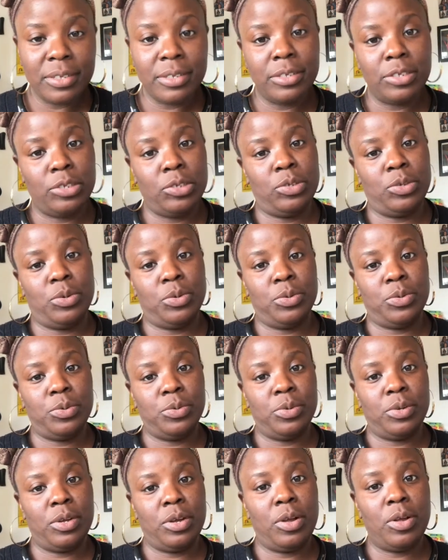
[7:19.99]

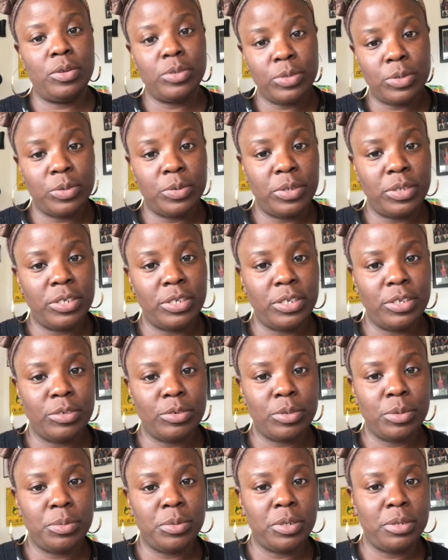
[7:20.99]
So also in the
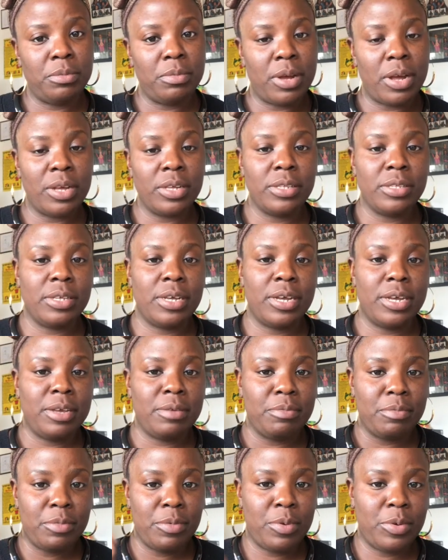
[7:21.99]
description box, I
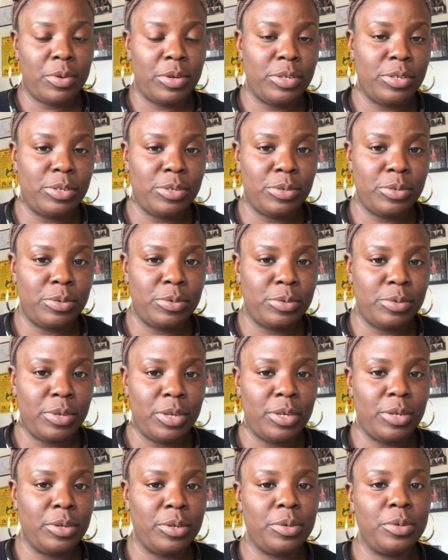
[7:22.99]
am going to
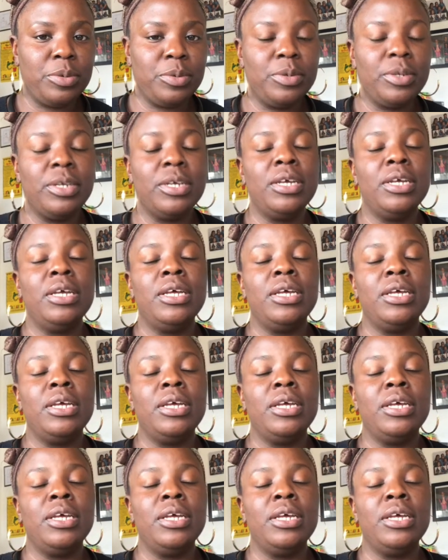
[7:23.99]
include,